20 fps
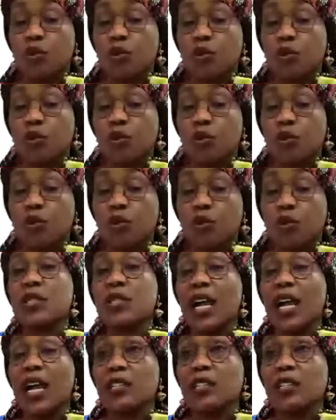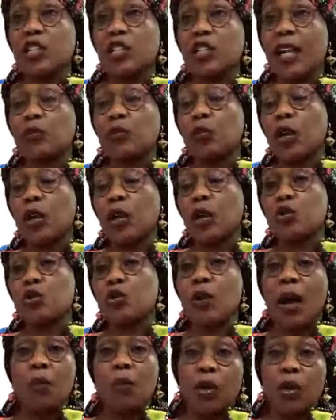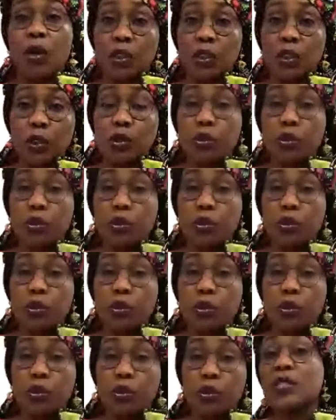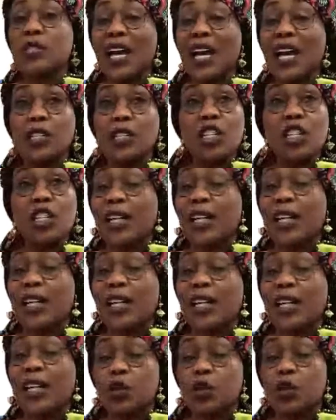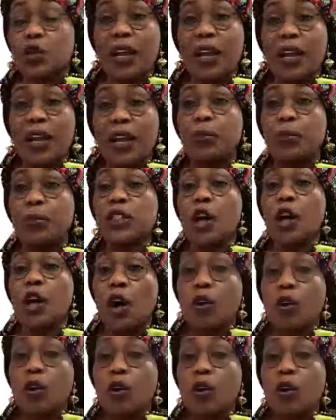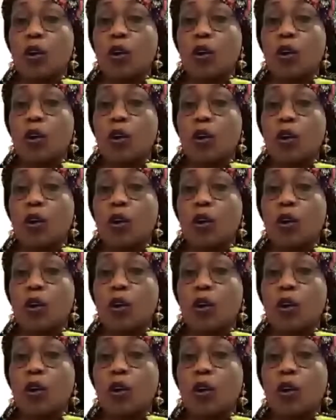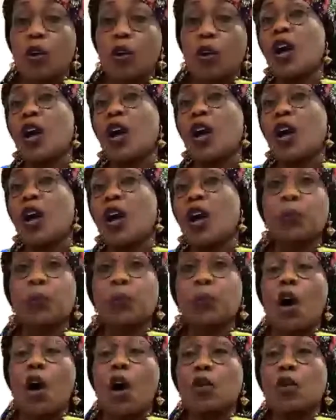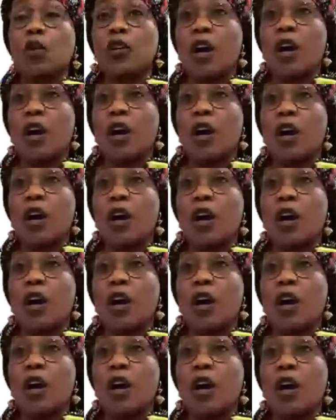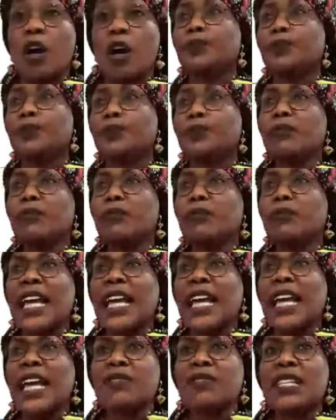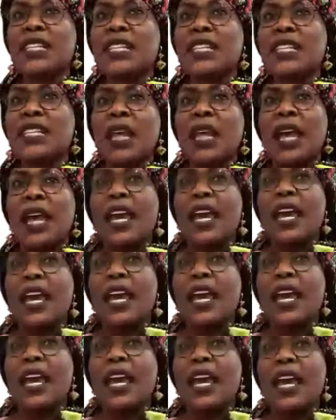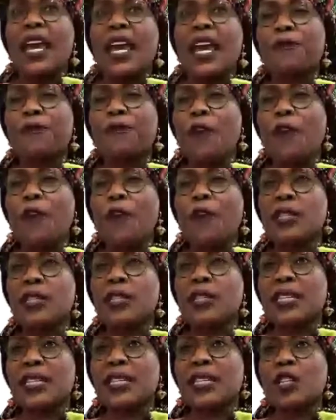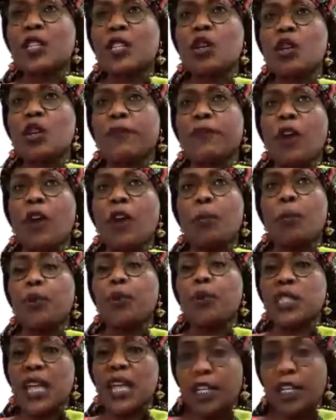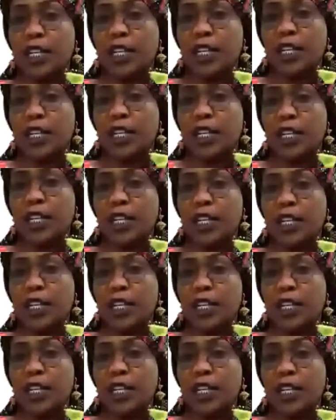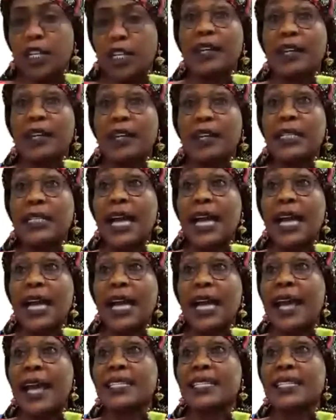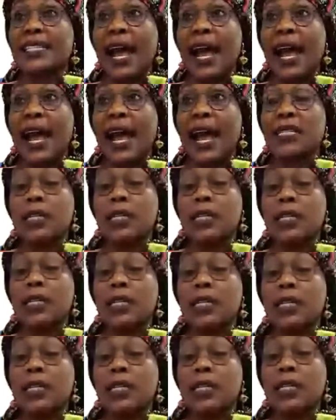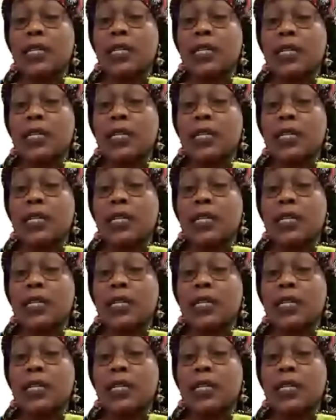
You tell the child what to do and what not to do. You tell the child not to call anybody uncle or auntie, because calling people uncle or auntie gives them a very false sense of protection, because they think in their eyes their aunties or uncles can do